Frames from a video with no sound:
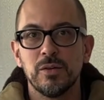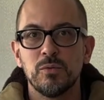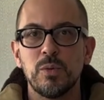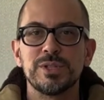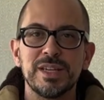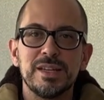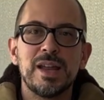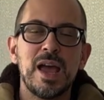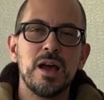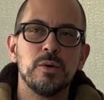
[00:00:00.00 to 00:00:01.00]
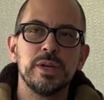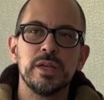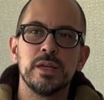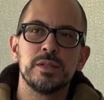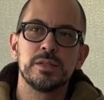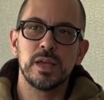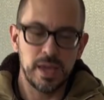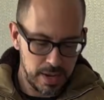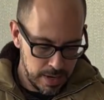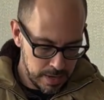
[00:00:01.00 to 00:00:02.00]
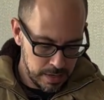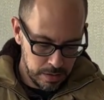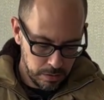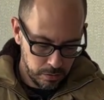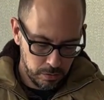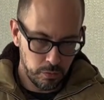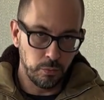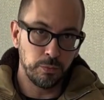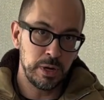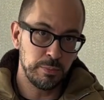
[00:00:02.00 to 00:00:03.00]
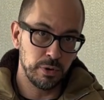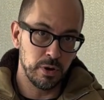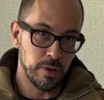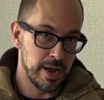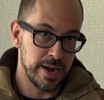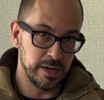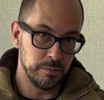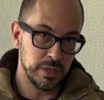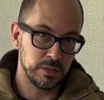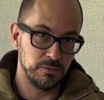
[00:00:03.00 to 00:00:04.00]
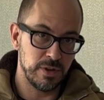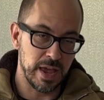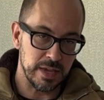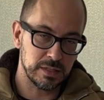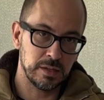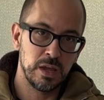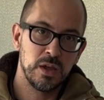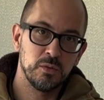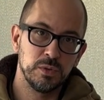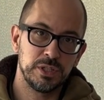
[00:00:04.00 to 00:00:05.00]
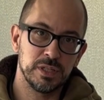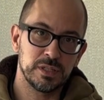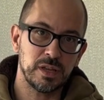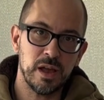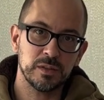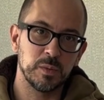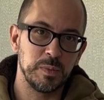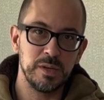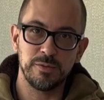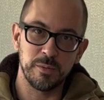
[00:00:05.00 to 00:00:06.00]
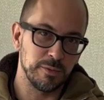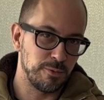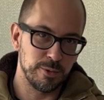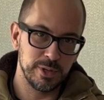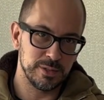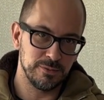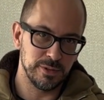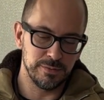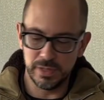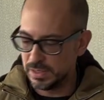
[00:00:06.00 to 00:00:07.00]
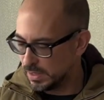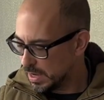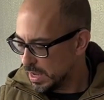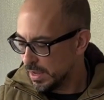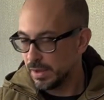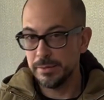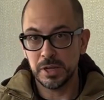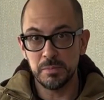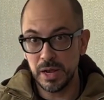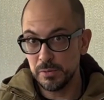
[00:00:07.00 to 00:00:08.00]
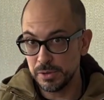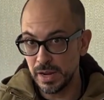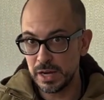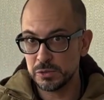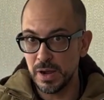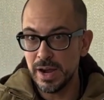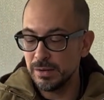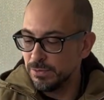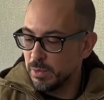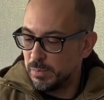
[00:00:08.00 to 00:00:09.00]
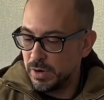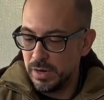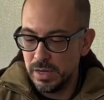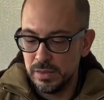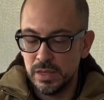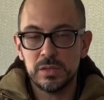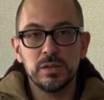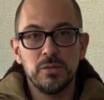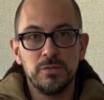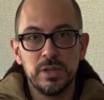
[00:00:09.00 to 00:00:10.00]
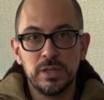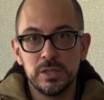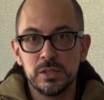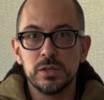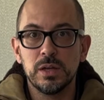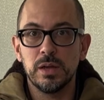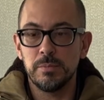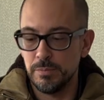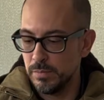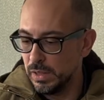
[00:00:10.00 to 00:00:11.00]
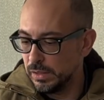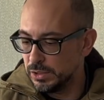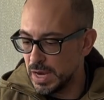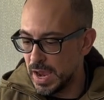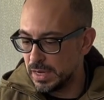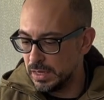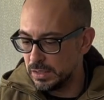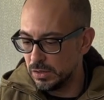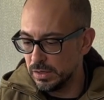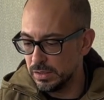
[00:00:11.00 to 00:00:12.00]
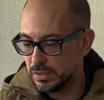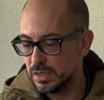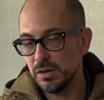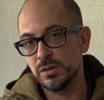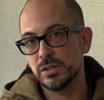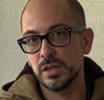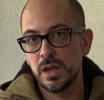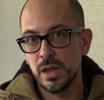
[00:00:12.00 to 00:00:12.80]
What we're seeing now is a repro item, this vest, which is styled to be from the 40s and 50s, combined with an actual item from the period. This vintage jacket, it's a Sears